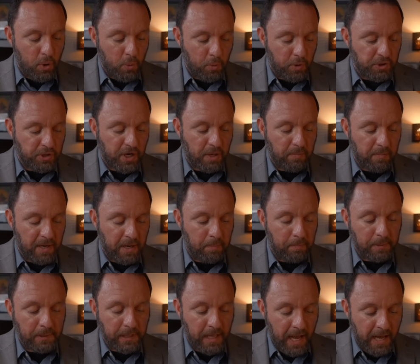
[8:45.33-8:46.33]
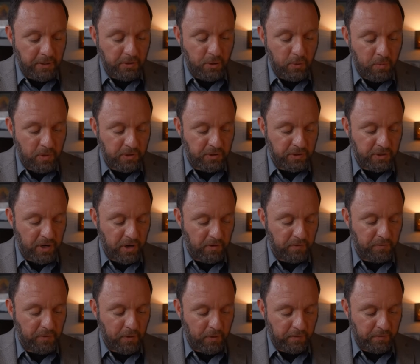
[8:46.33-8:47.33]
which can be applied to
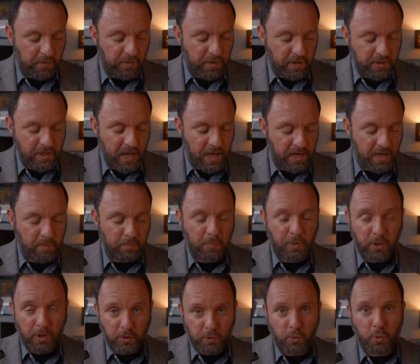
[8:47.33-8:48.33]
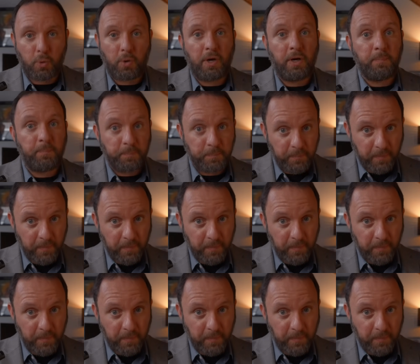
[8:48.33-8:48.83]
oneself or for the dead in purgatory,